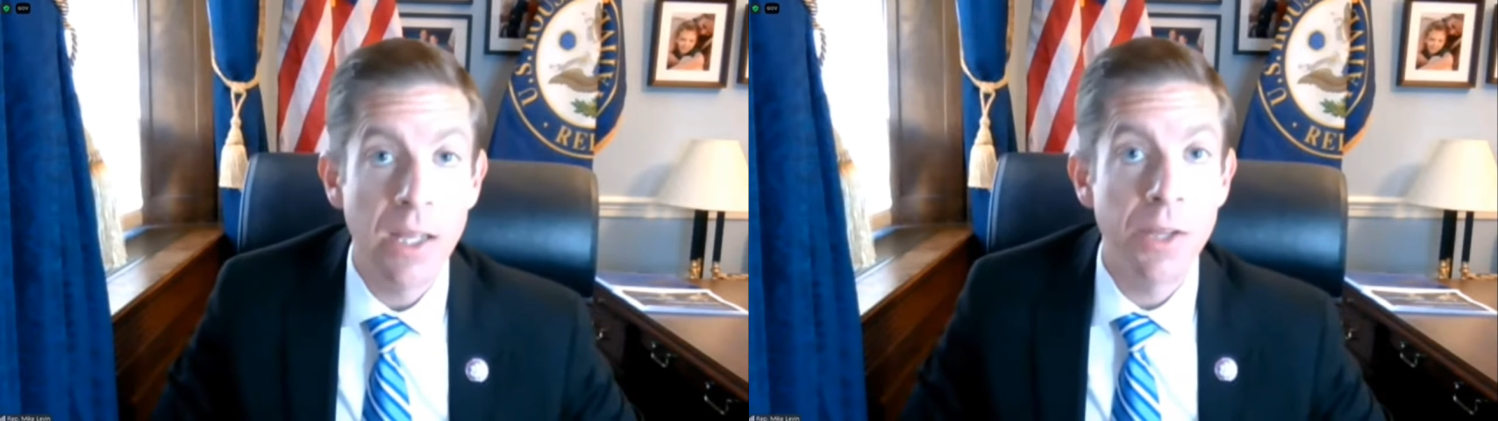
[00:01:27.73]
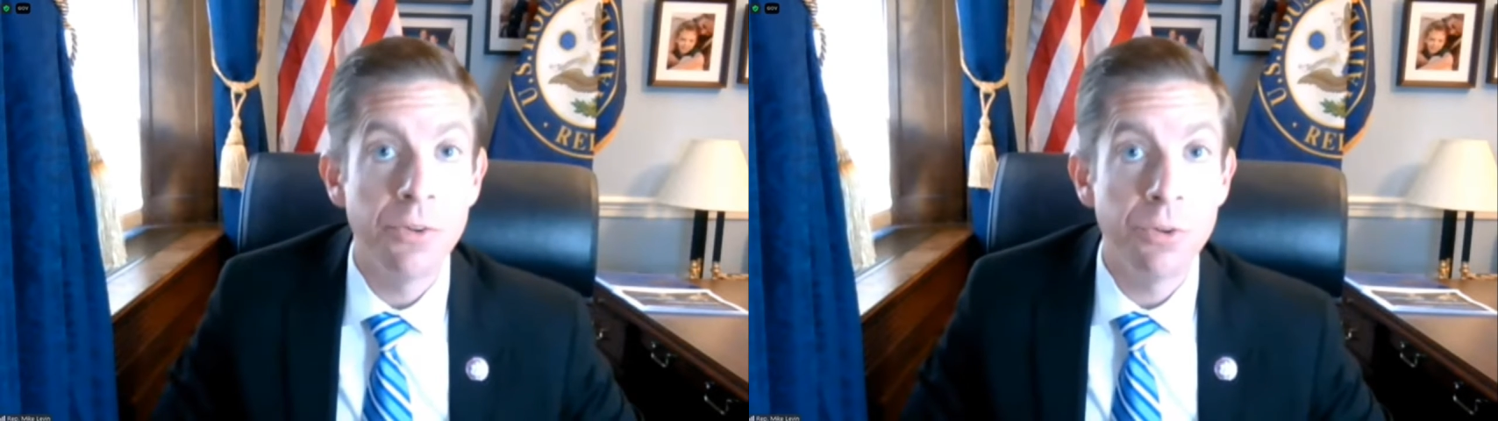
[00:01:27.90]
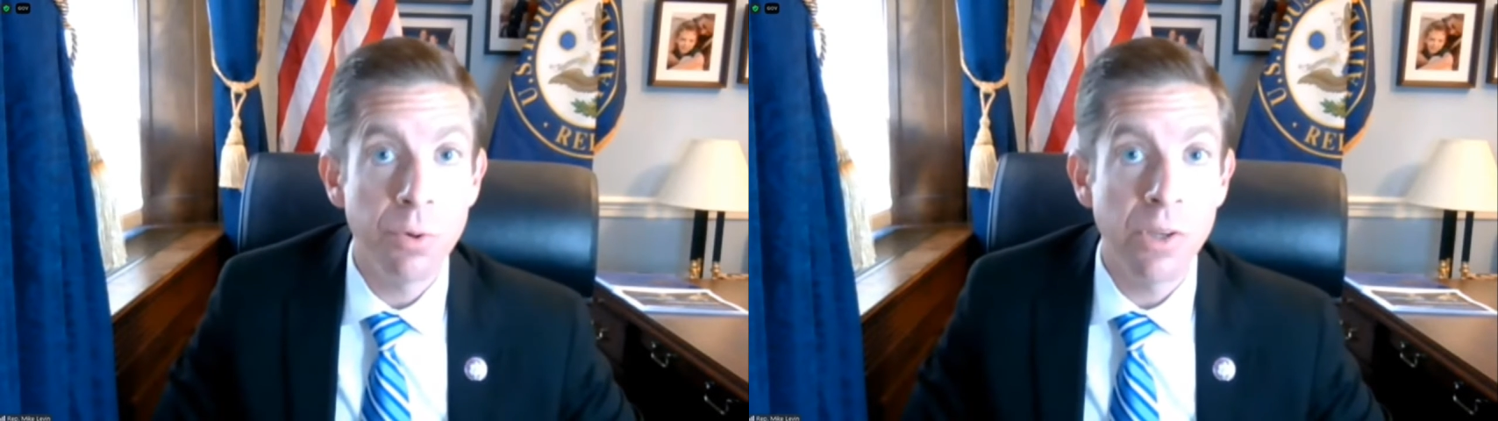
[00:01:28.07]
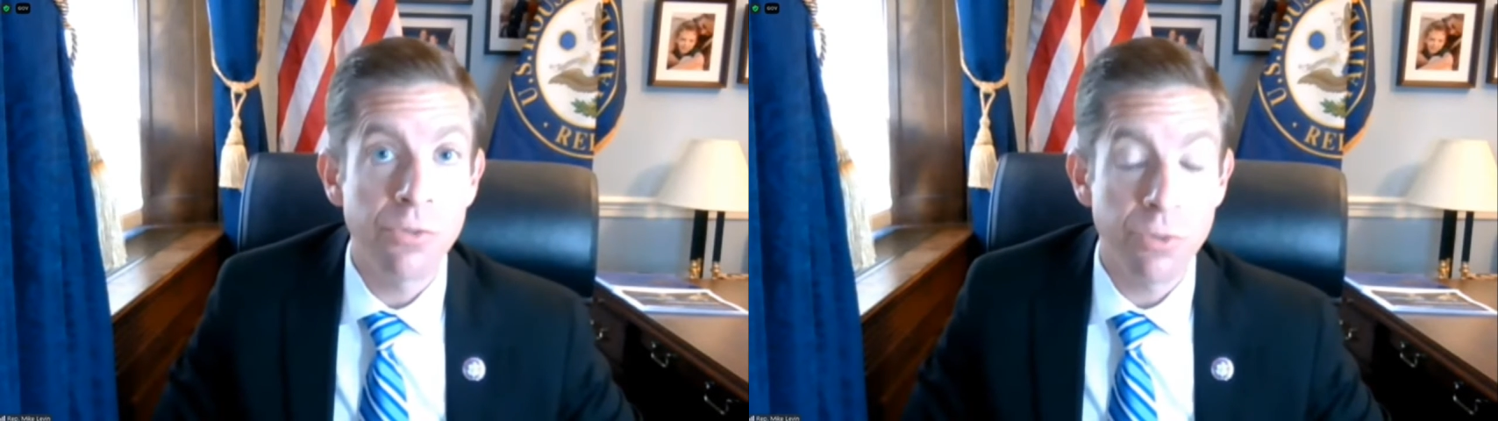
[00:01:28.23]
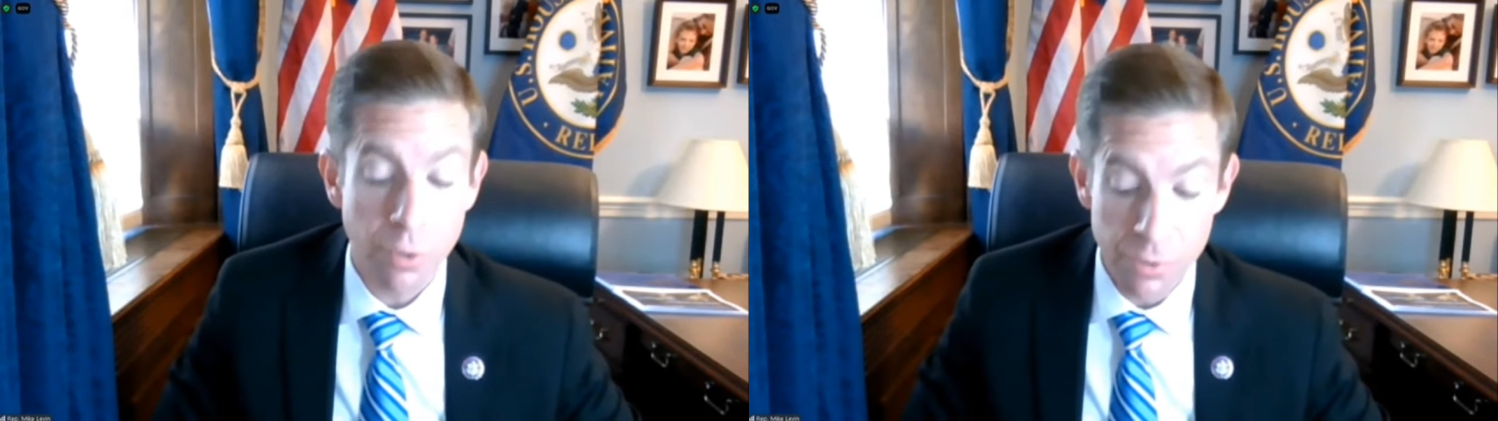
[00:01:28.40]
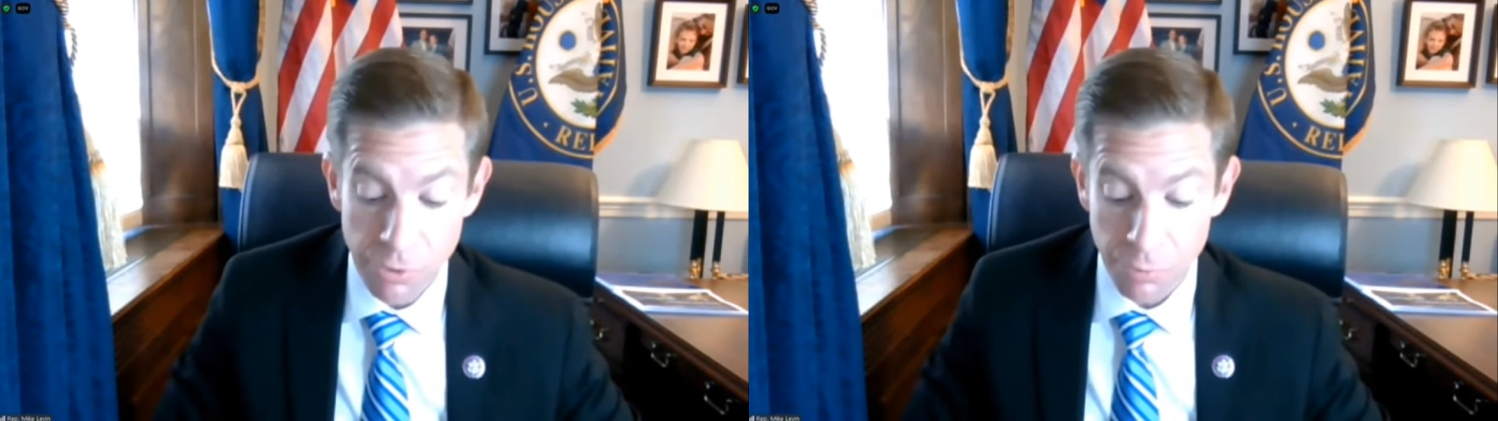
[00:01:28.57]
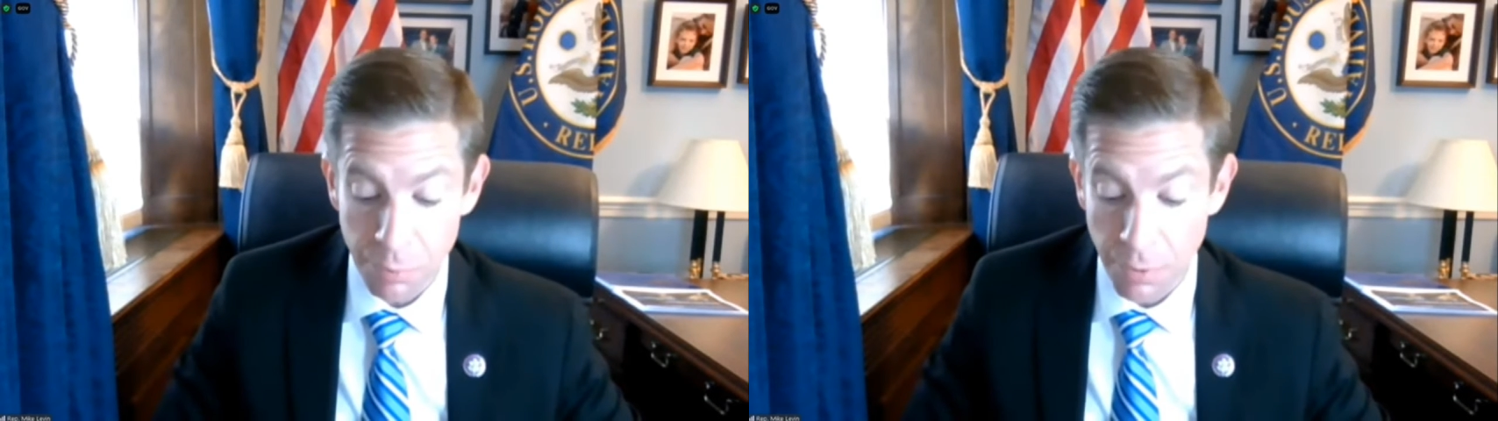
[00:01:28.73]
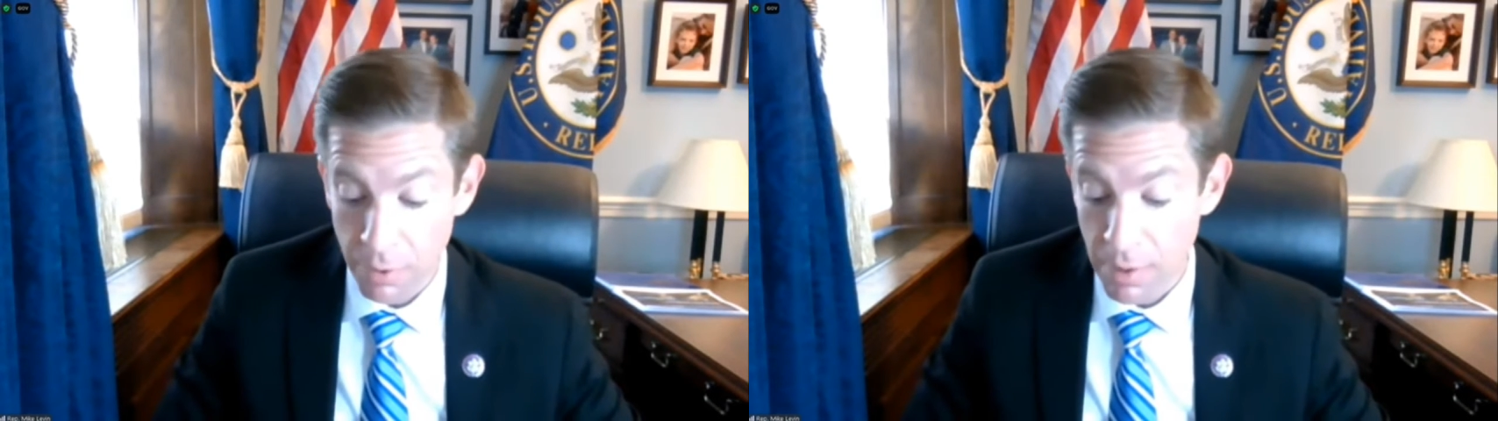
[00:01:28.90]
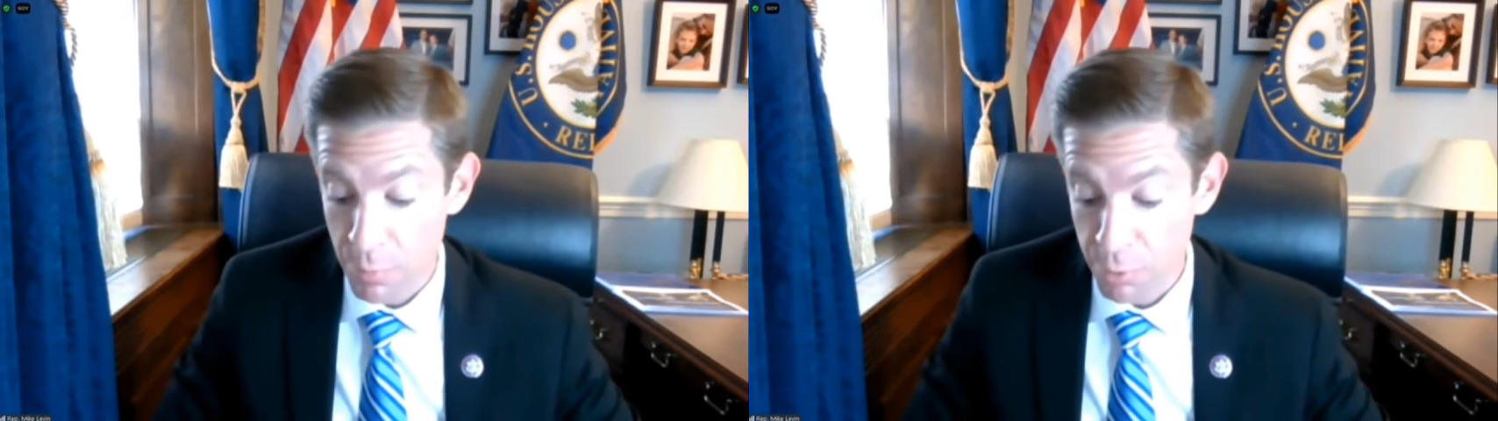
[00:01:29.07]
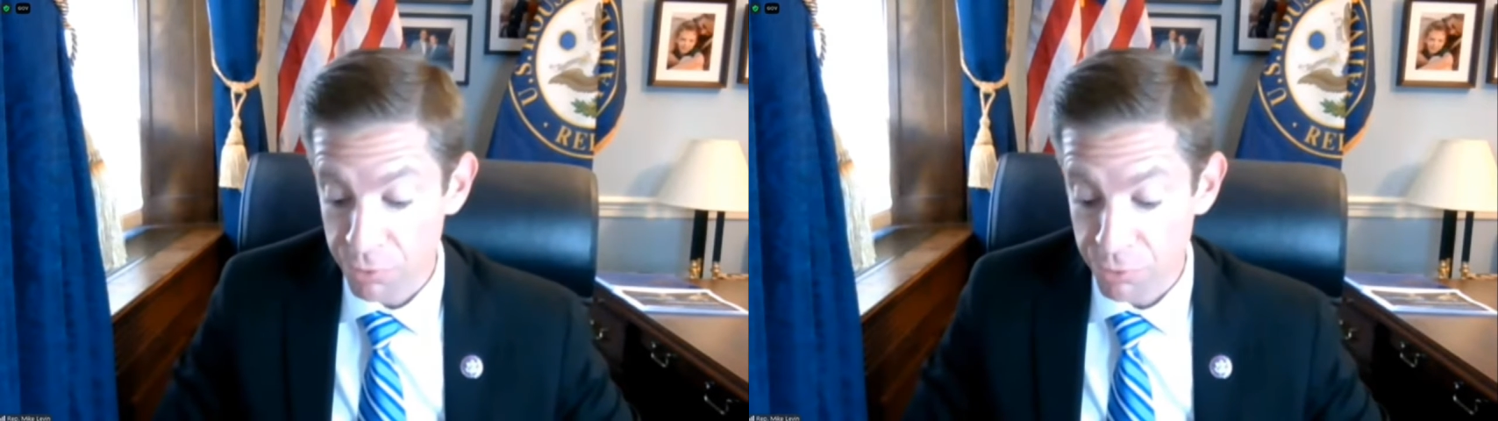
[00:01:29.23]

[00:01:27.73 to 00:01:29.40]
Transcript: In doing so, this program will